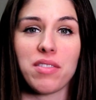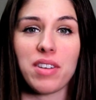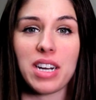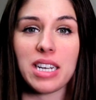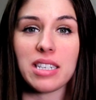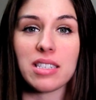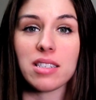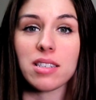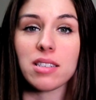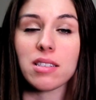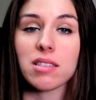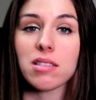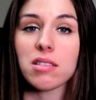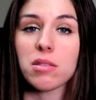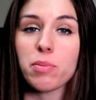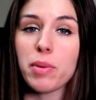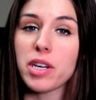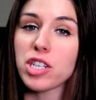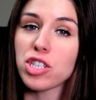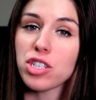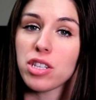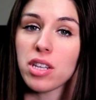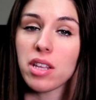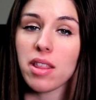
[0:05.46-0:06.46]
devices,
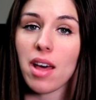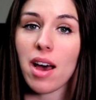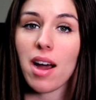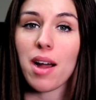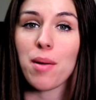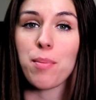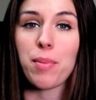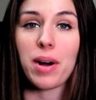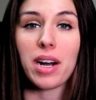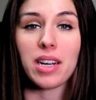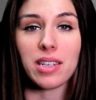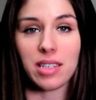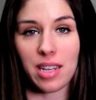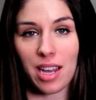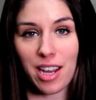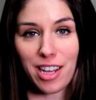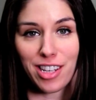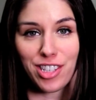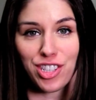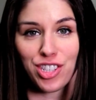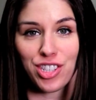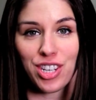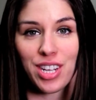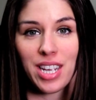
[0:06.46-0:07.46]
especially the iPod
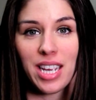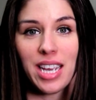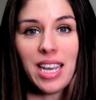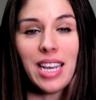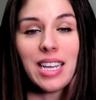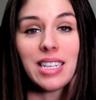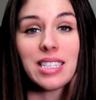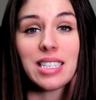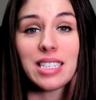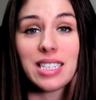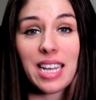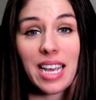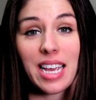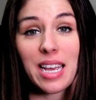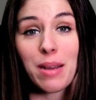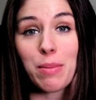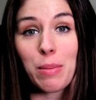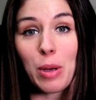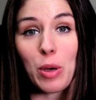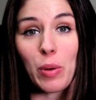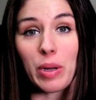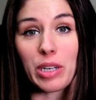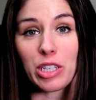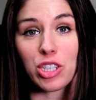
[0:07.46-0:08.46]
Touch. Today
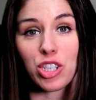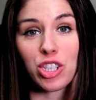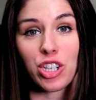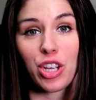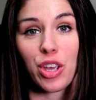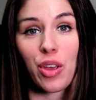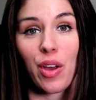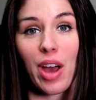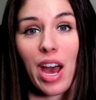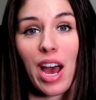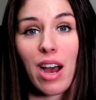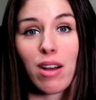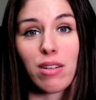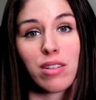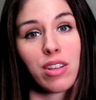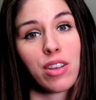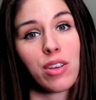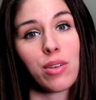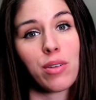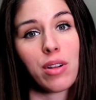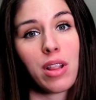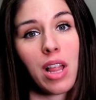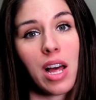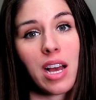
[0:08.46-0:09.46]
I'm going to show you how
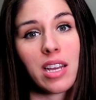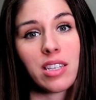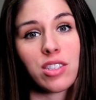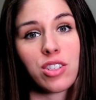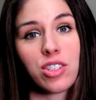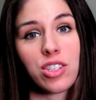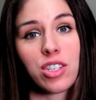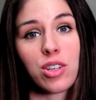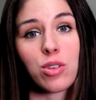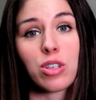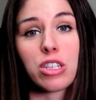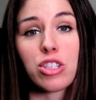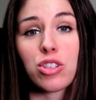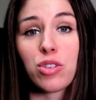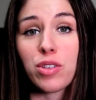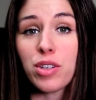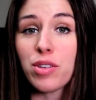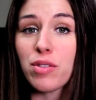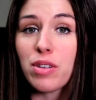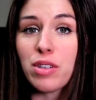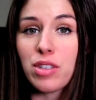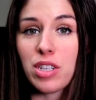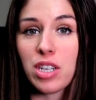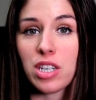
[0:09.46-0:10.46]
to utilize your
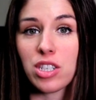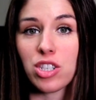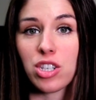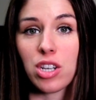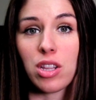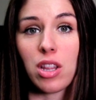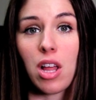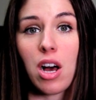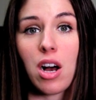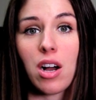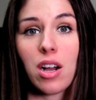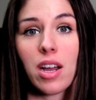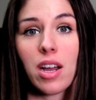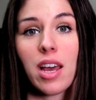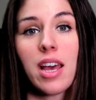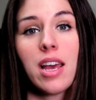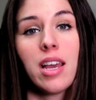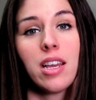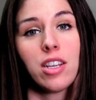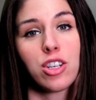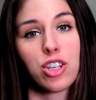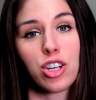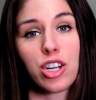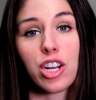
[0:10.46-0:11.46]
screen rotation lock,
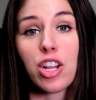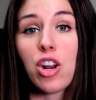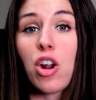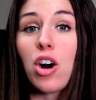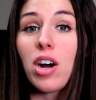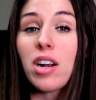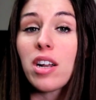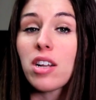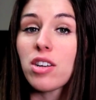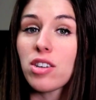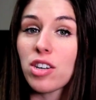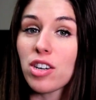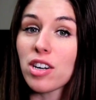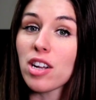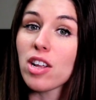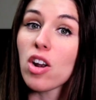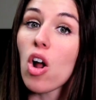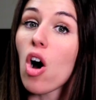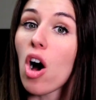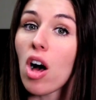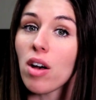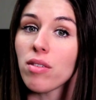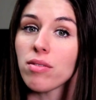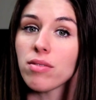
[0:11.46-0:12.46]
turn it on and turn it
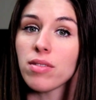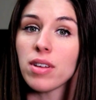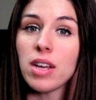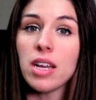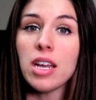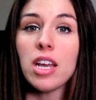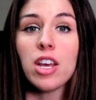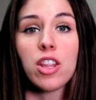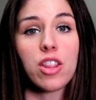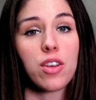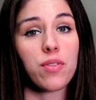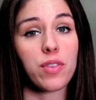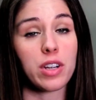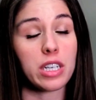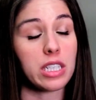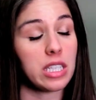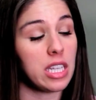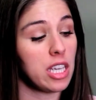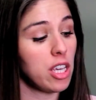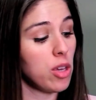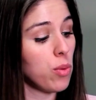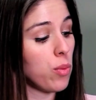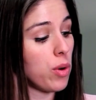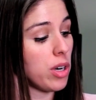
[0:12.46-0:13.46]
off. The first
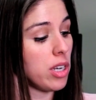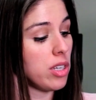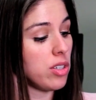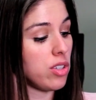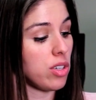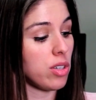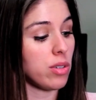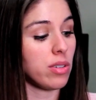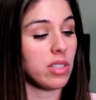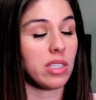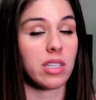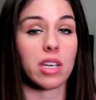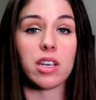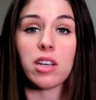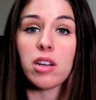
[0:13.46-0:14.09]
thing you want to do is